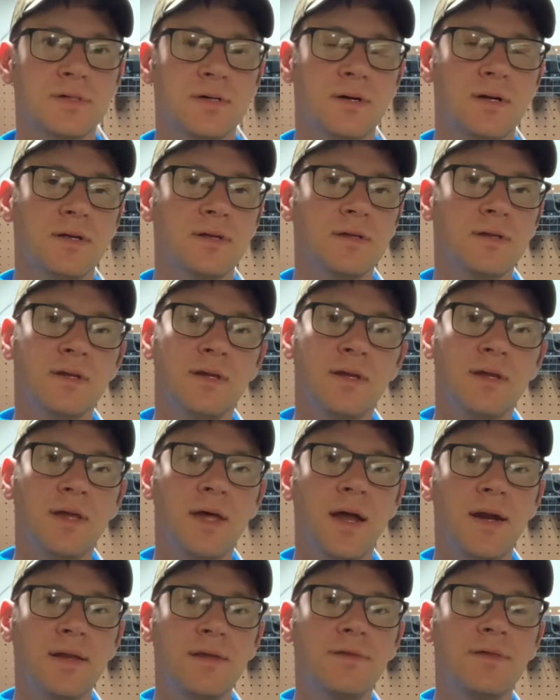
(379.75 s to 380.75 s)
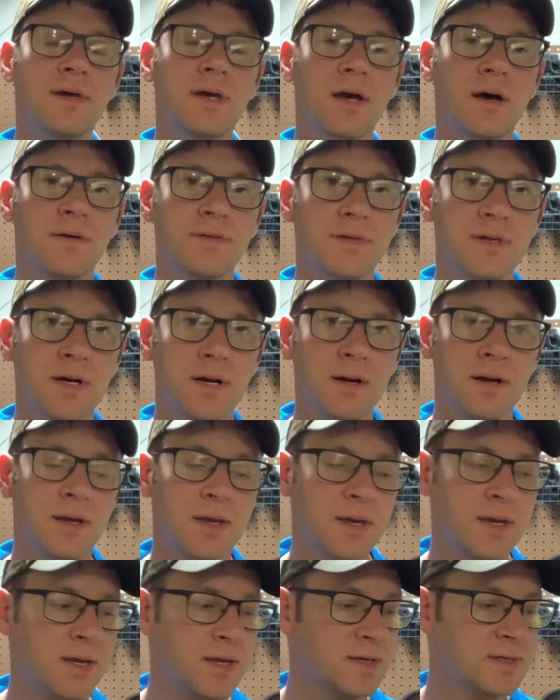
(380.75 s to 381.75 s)
All right, anything out there
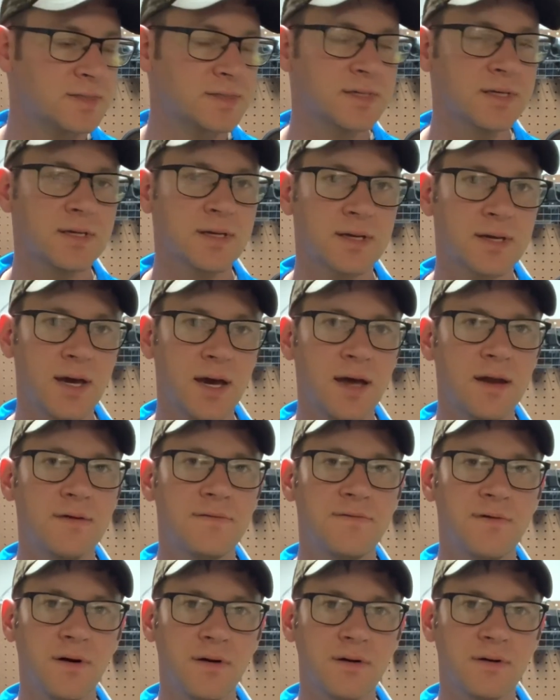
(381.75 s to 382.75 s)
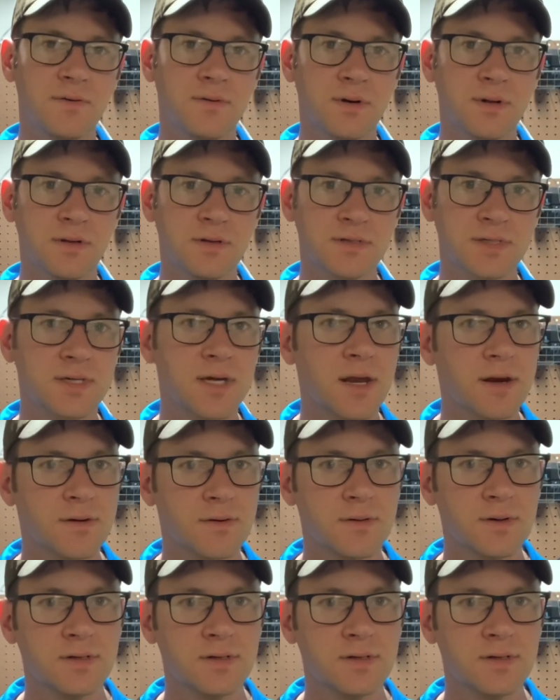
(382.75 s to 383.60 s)
is going to kind of fall into one of those categories